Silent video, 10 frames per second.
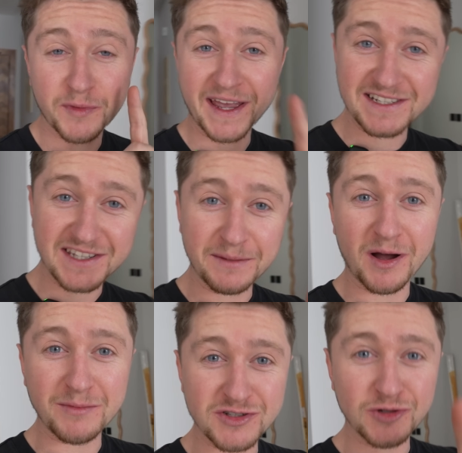we get into the
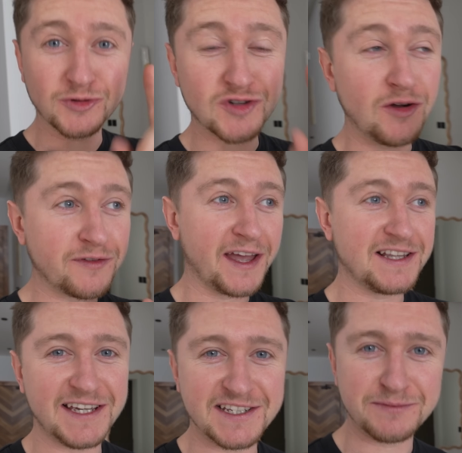apartment tour, don't
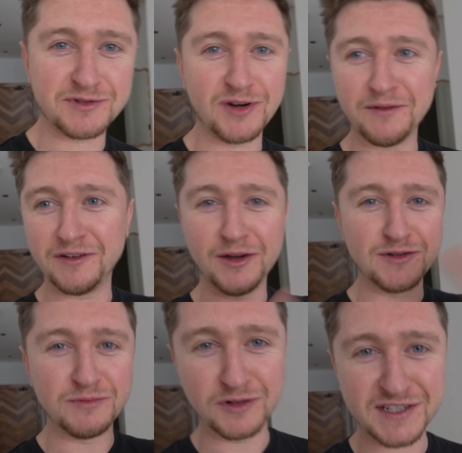forget to hit subscribe for
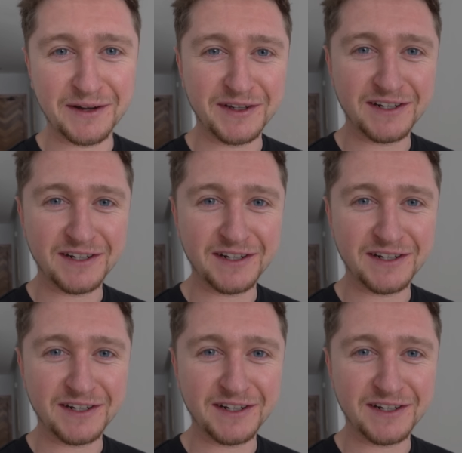loads more Saudi